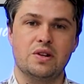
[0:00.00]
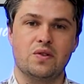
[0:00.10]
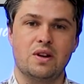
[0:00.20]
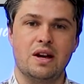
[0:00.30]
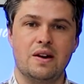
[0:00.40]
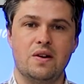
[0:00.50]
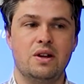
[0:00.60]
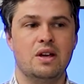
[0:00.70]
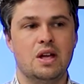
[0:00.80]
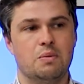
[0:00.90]
can rely
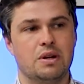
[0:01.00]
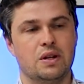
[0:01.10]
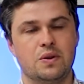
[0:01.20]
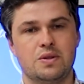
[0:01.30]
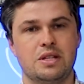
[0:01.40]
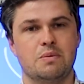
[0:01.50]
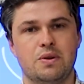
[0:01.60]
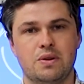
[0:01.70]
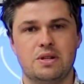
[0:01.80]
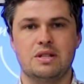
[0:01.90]
on, but you're losing the
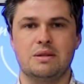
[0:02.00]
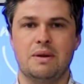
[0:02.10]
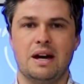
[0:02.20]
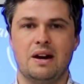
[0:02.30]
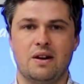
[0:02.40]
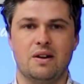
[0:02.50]
purchasing power